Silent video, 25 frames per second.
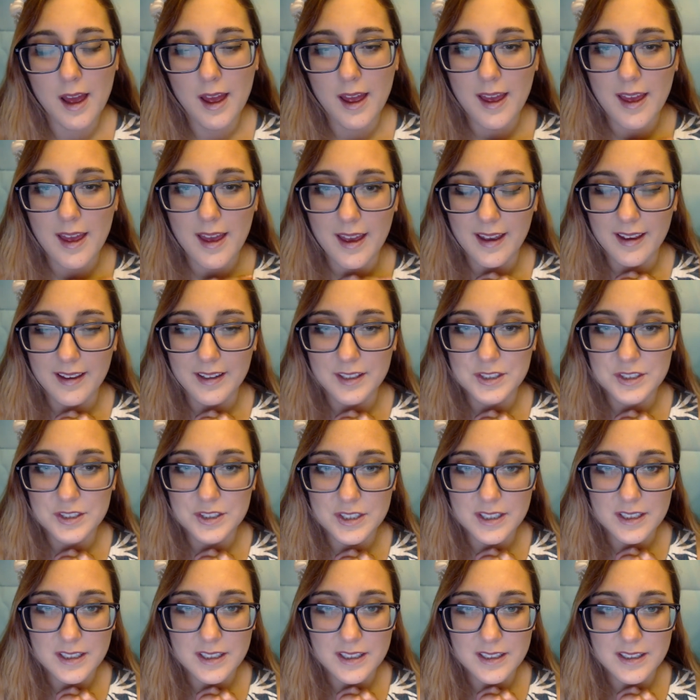and
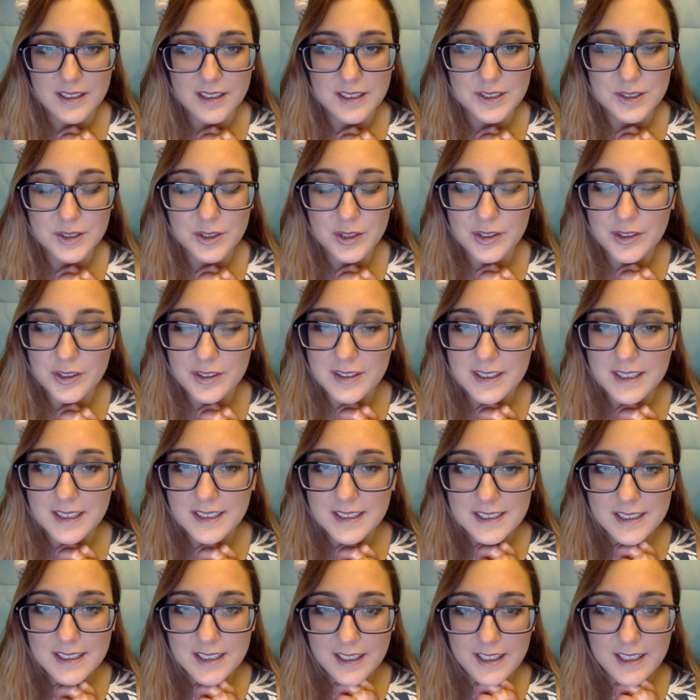she is currently
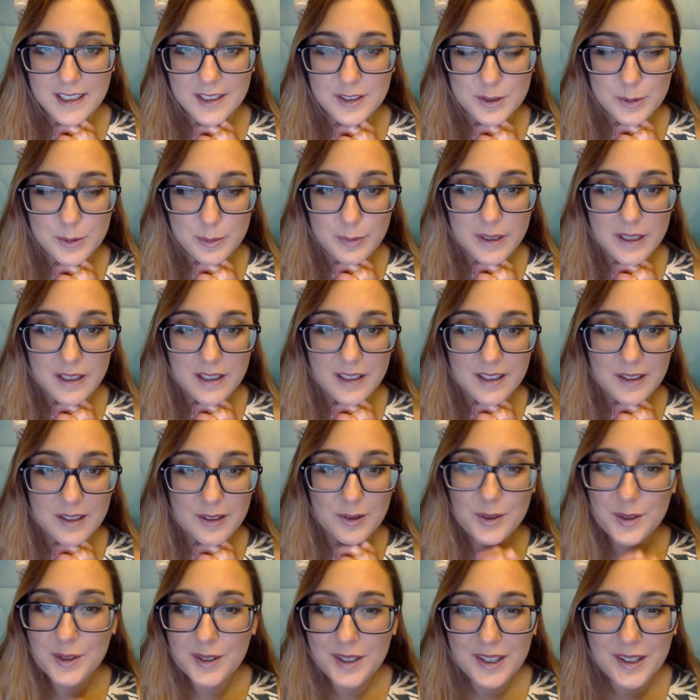studying to be a
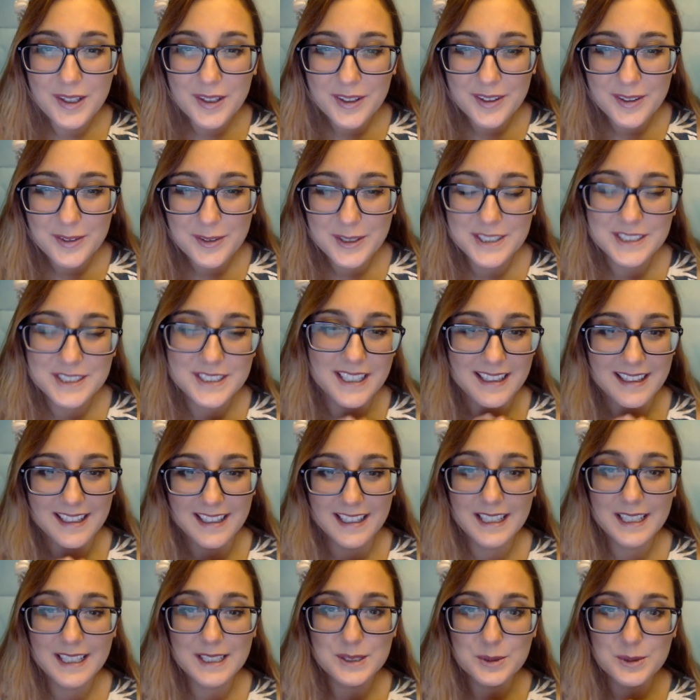lawyer, which I
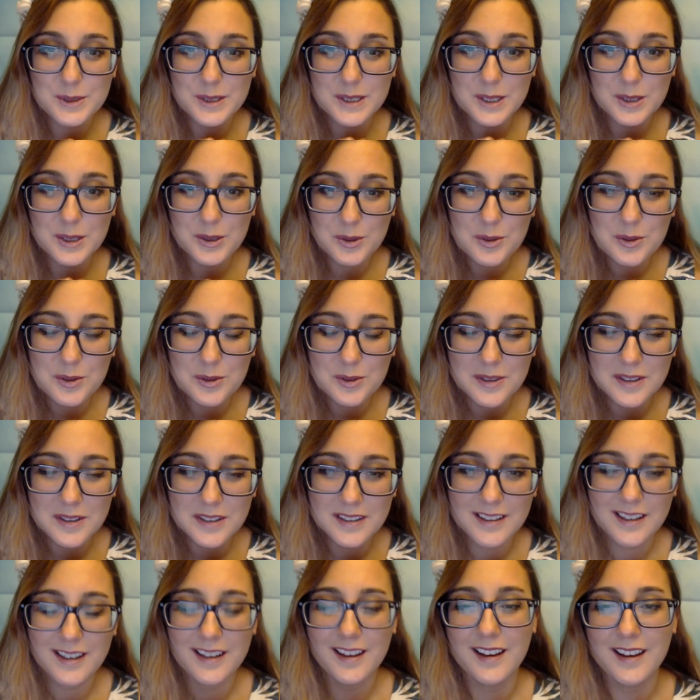think is really cool.
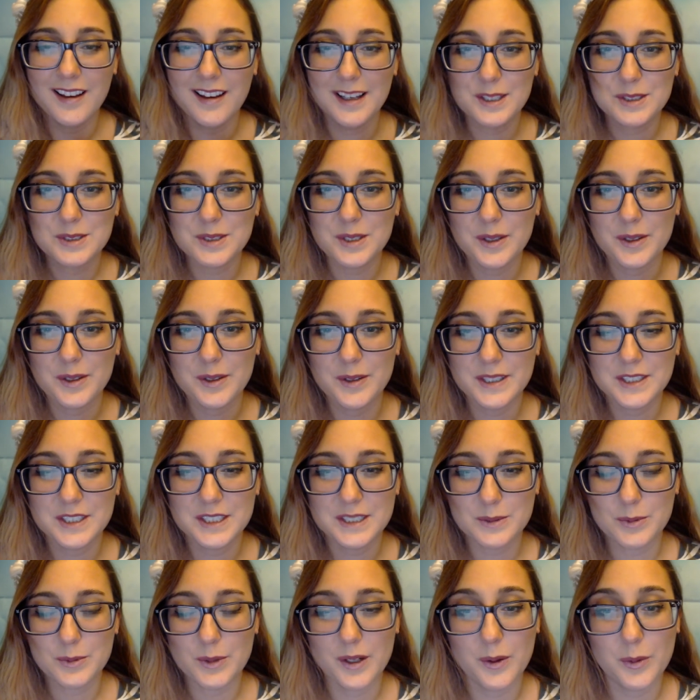So I just
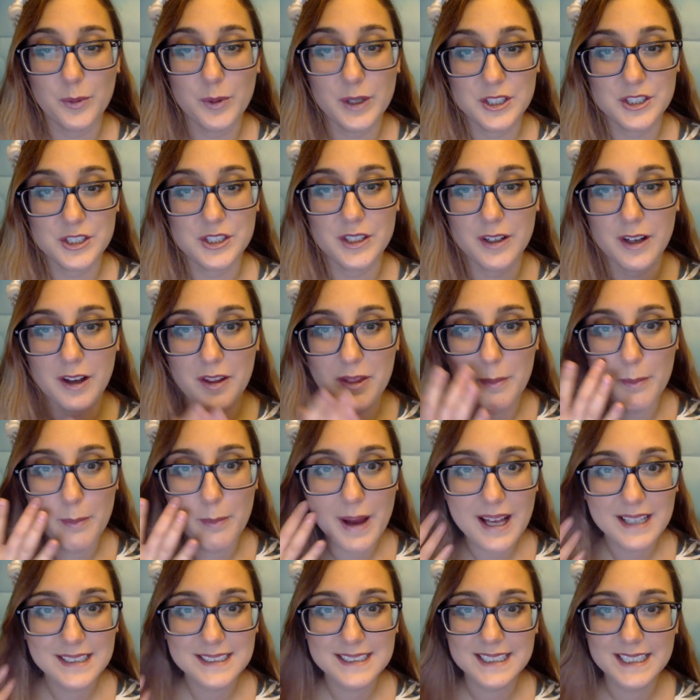want to wish her all the
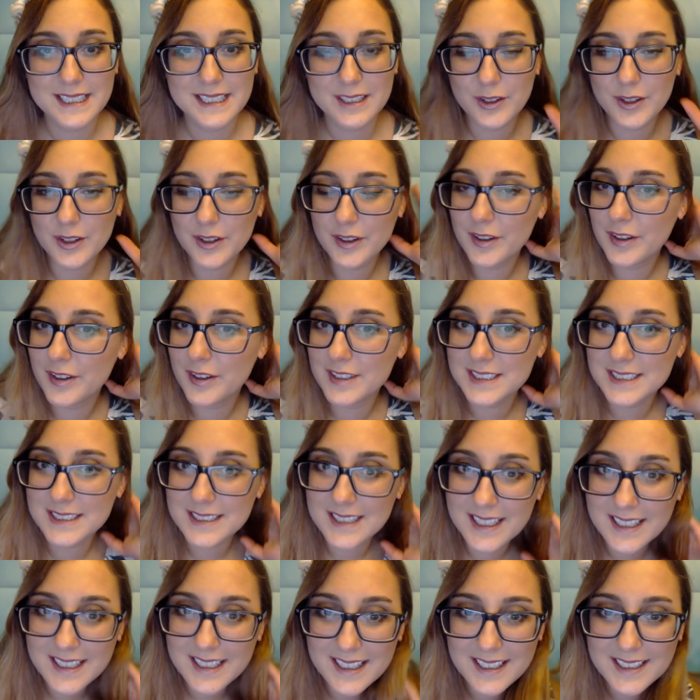best in her
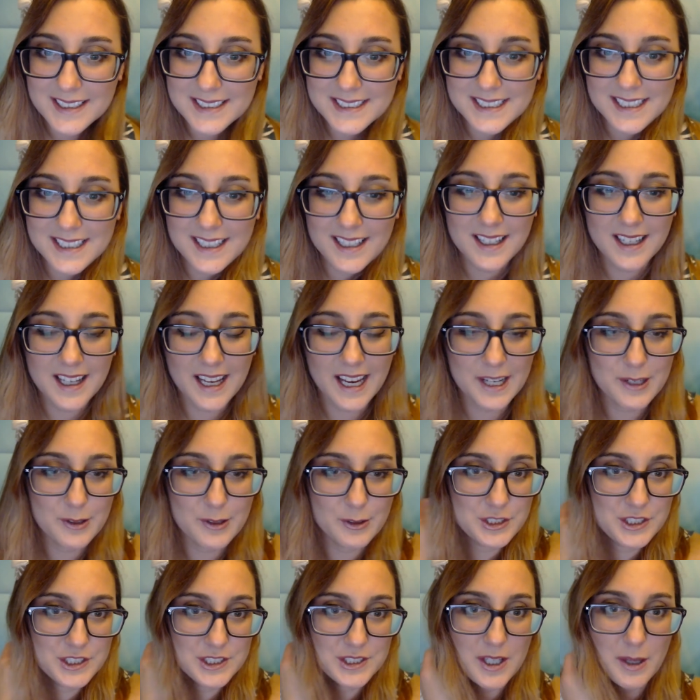studies. I know
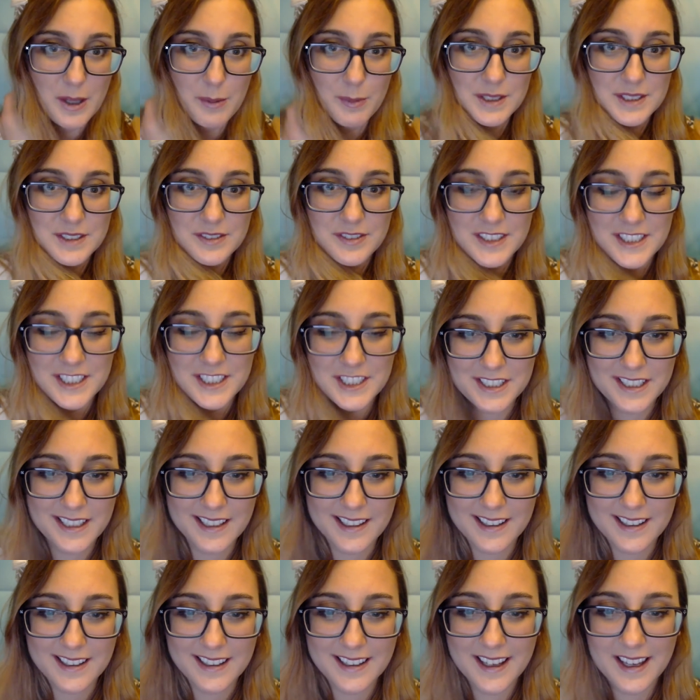she's almost finishing
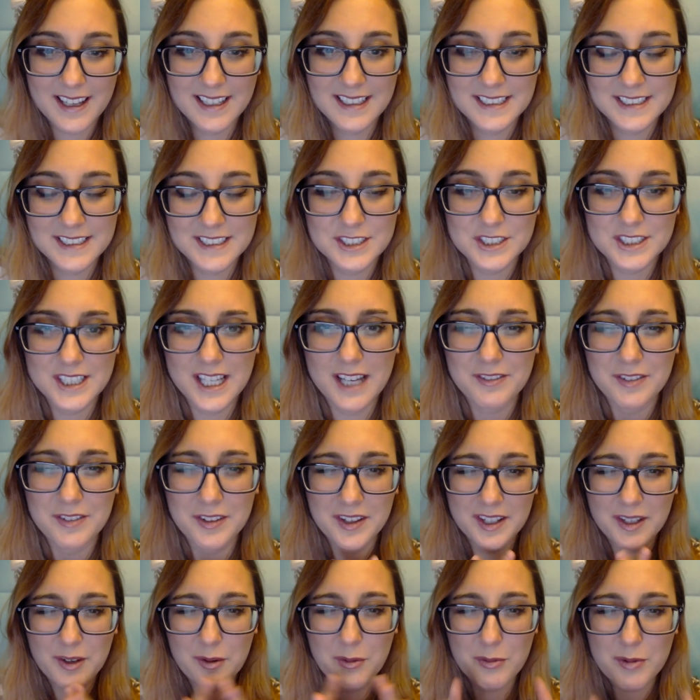and just having
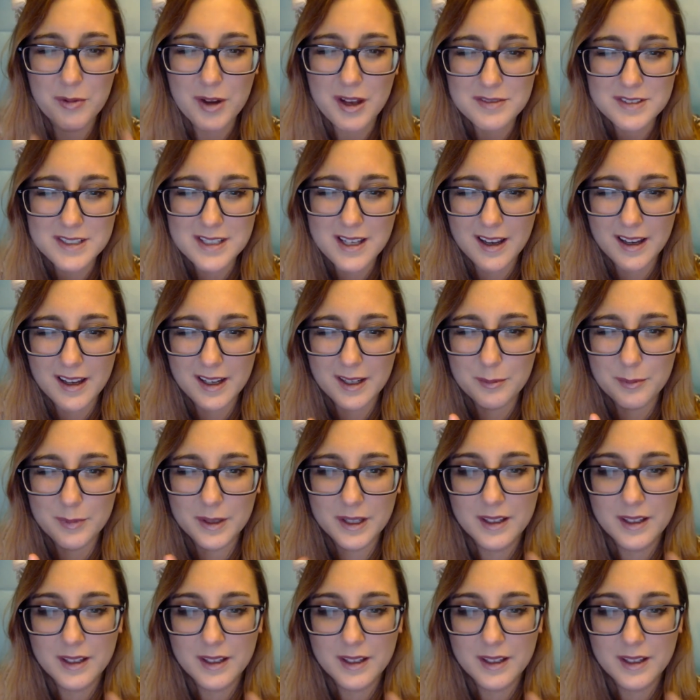like a rough time